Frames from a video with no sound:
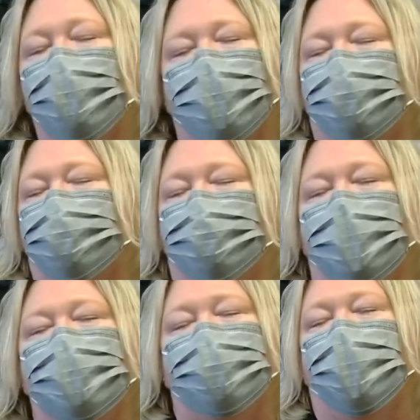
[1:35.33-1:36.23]
much
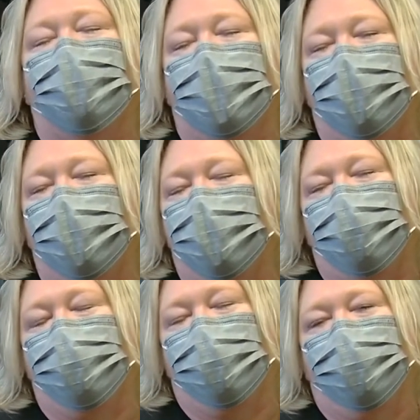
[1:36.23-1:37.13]
stress going on in
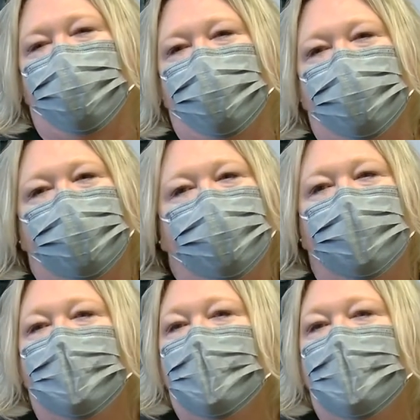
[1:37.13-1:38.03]
the world
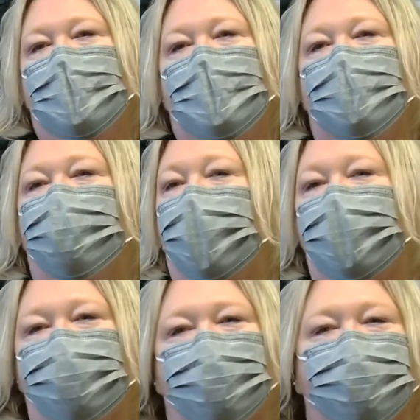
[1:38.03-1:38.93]
and
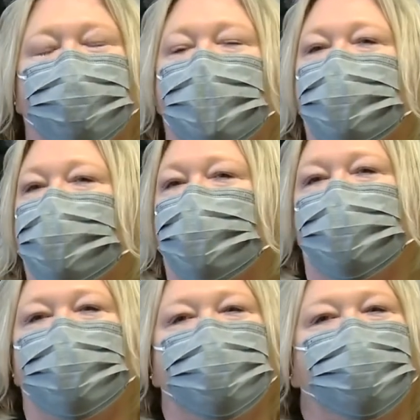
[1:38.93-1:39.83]
financial stress
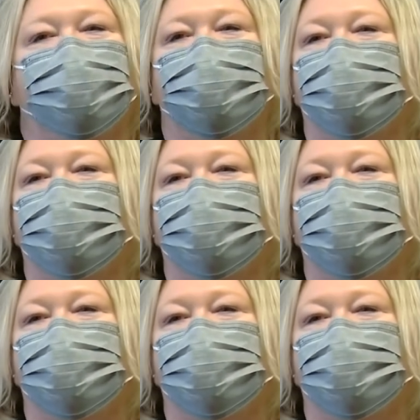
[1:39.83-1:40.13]
and